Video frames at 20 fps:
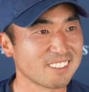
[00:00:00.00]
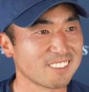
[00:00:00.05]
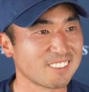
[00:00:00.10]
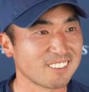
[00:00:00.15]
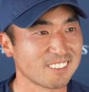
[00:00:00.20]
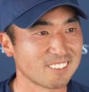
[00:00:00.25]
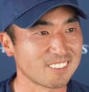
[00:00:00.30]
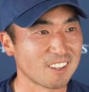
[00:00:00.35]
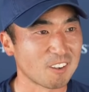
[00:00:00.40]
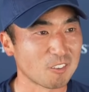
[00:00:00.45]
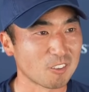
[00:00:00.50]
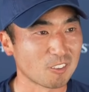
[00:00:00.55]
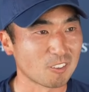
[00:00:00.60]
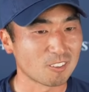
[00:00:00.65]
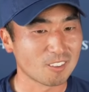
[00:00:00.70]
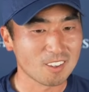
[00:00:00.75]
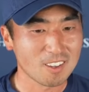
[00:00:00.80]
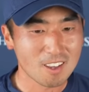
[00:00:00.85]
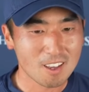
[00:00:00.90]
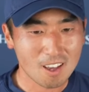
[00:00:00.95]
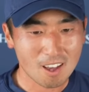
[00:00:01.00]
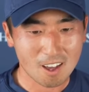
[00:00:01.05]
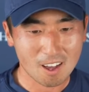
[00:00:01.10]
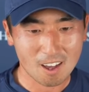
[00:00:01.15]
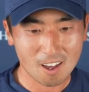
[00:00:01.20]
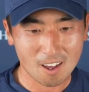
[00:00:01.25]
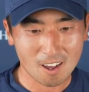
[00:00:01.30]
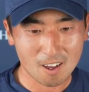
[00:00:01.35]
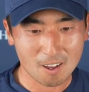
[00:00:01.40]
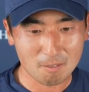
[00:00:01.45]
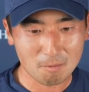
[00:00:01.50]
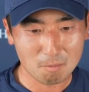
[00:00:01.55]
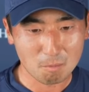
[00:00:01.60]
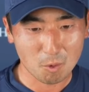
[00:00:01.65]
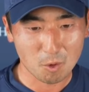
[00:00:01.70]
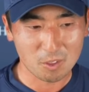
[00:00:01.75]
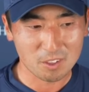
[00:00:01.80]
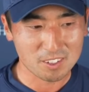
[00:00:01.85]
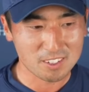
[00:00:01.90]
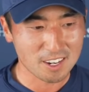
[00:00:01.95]
since I was
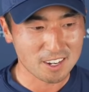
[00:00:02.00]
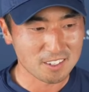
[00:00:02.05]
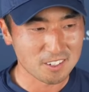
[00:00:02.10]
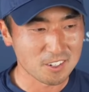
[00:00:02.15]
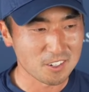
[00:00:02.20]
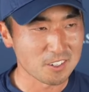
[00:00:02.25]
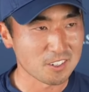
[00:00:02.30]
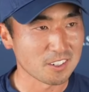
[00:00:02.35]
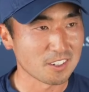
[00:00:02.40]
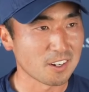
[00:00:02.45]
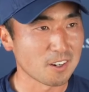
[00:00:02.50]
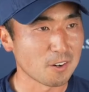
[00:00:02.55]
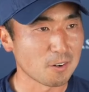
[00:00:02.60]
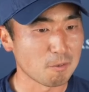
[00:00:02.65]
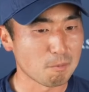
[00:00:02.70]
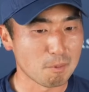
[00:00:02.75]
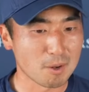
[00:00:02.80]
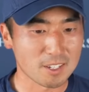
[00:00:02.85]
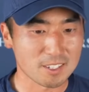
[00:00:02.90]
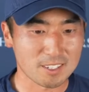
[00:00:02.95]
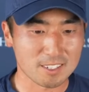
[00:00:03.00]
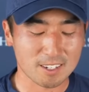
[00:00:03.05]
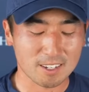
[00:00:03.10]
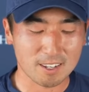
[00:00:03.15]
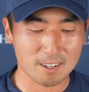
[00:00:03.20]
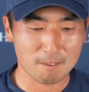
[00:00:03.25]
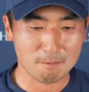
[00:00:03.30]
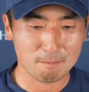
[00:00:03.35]
more than 10 years ago. But